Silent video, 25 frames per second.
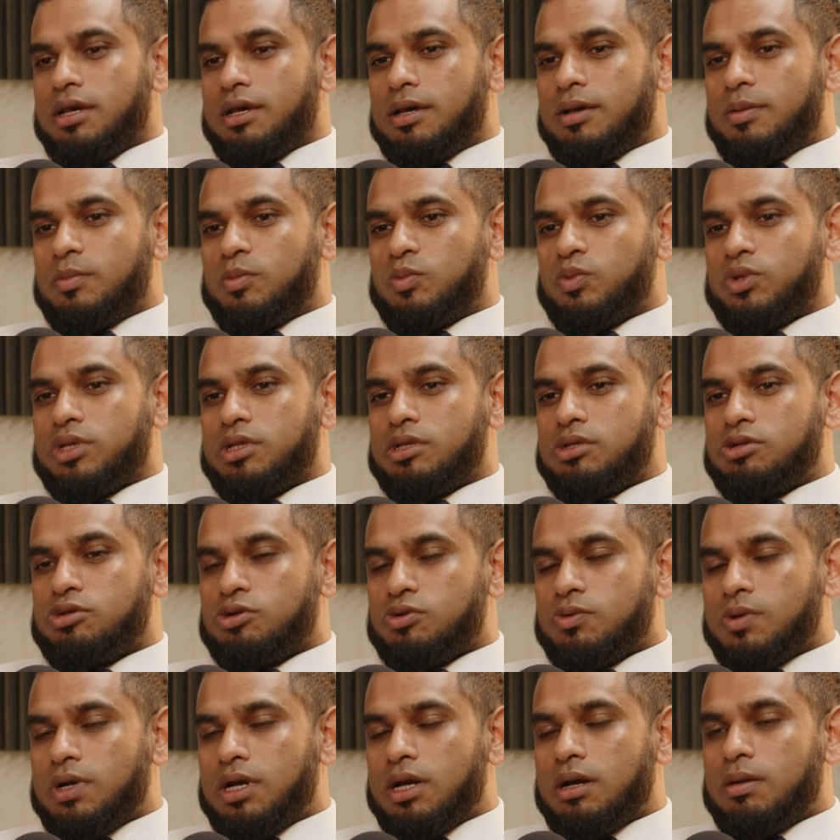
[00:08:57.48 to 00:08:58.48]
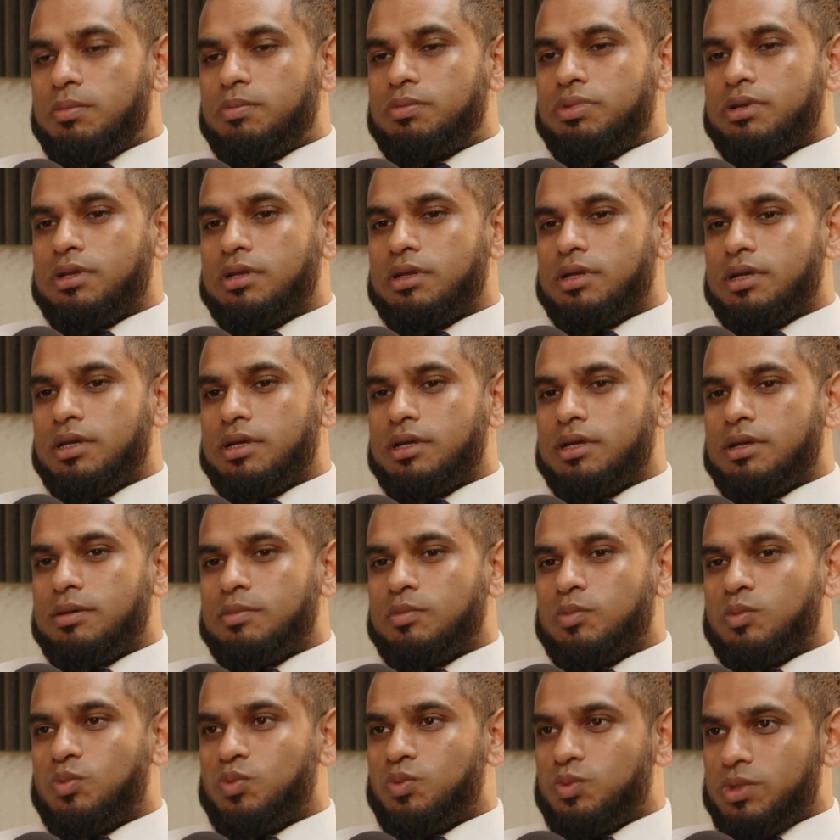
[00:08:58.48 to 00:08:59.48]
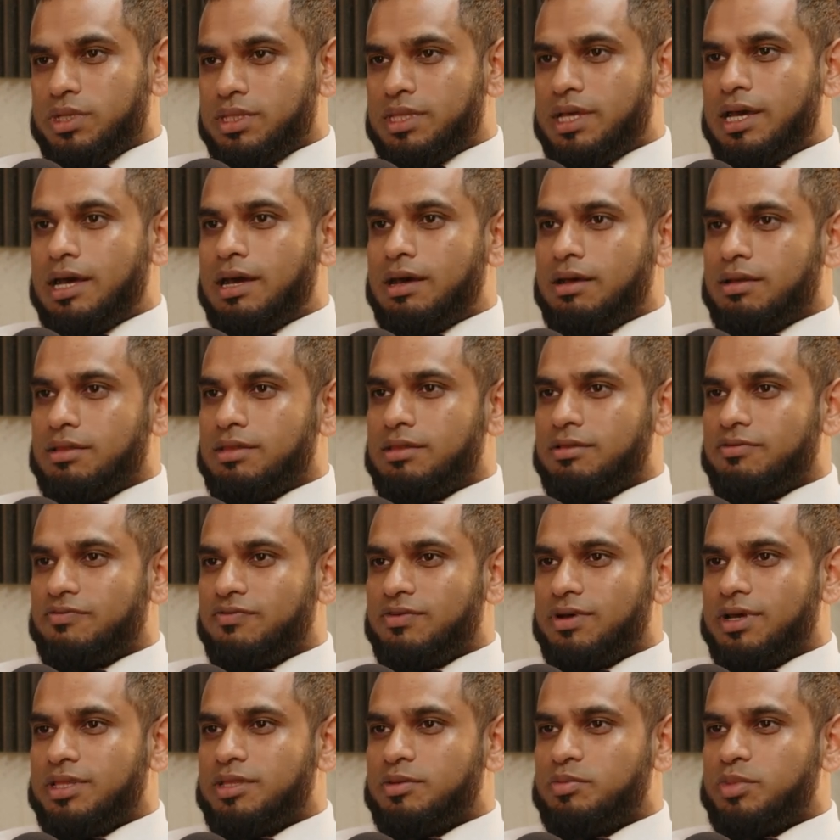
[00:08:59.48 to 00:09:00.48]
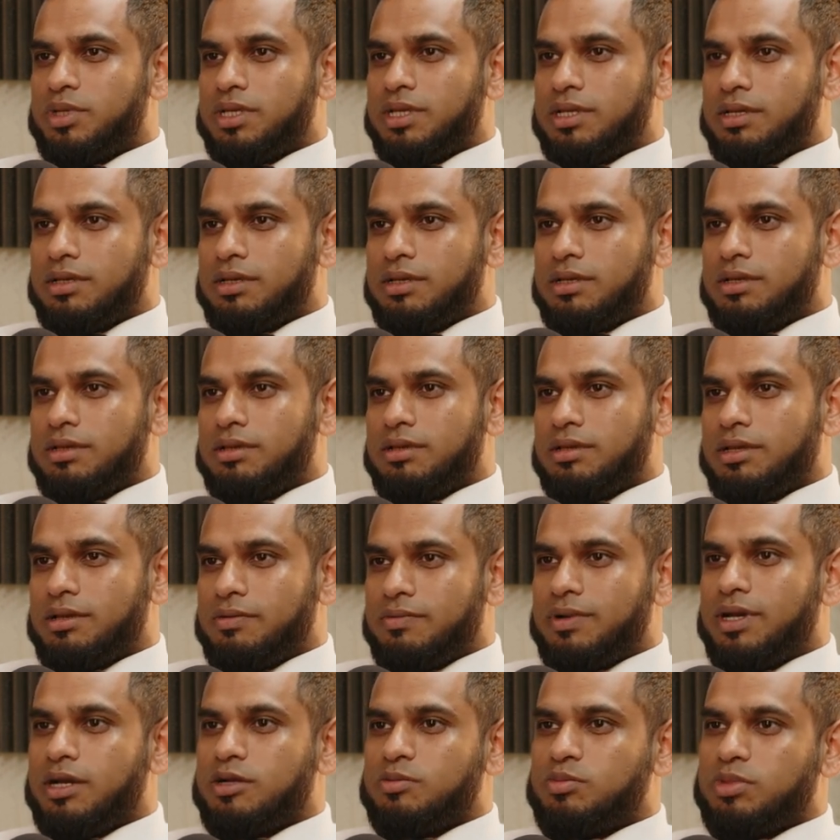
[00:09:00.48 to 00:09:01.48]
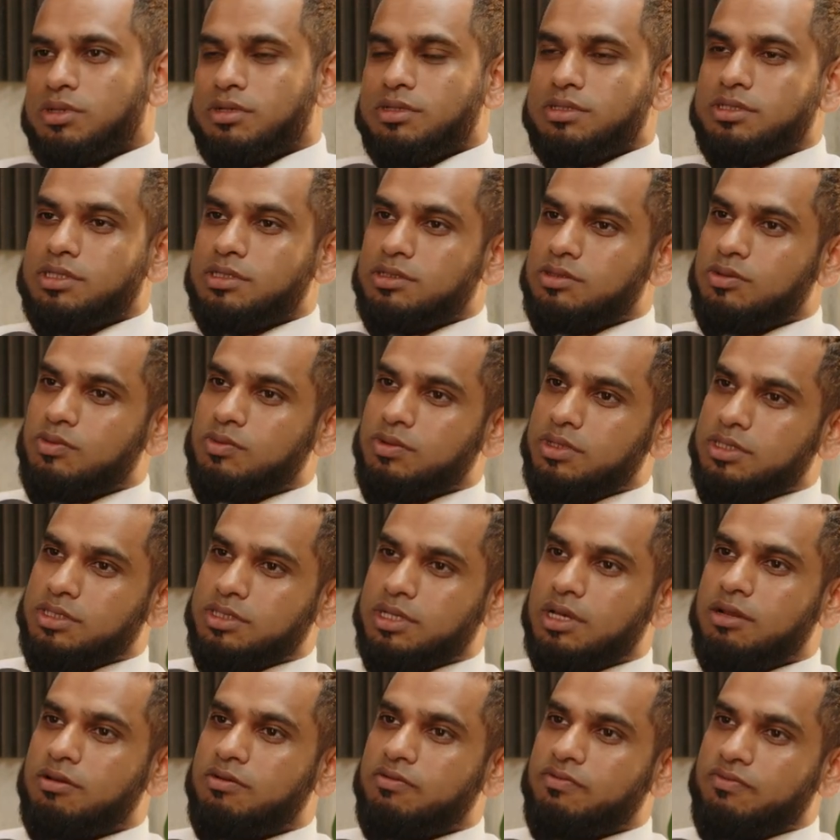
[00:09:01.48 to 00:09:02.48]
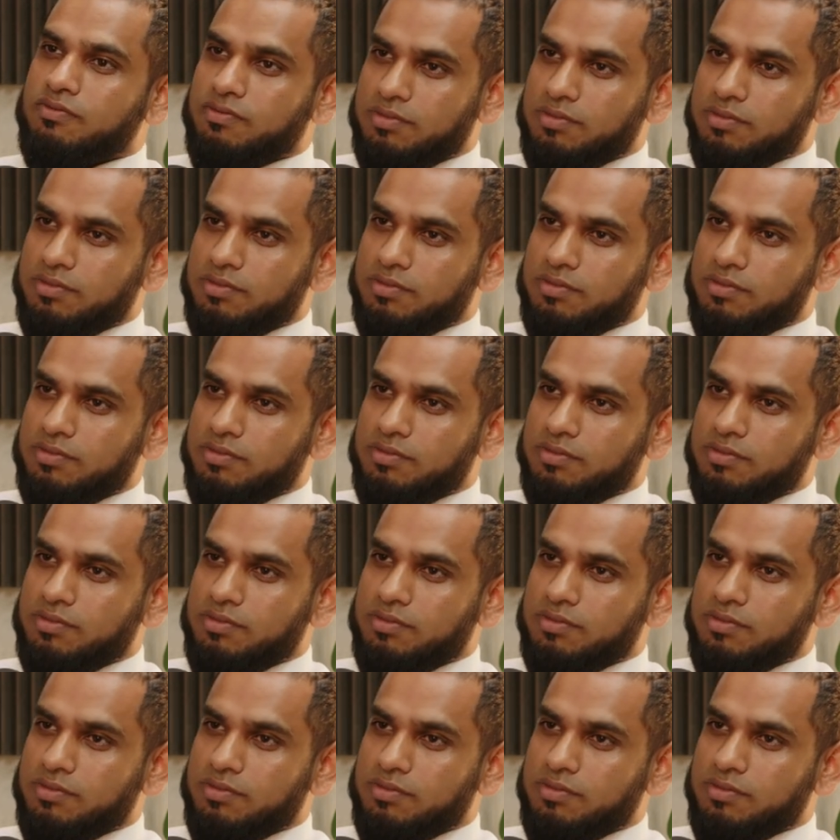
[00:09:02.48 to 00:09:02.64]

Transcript: um, we grew up um, without the father being around because he's always kind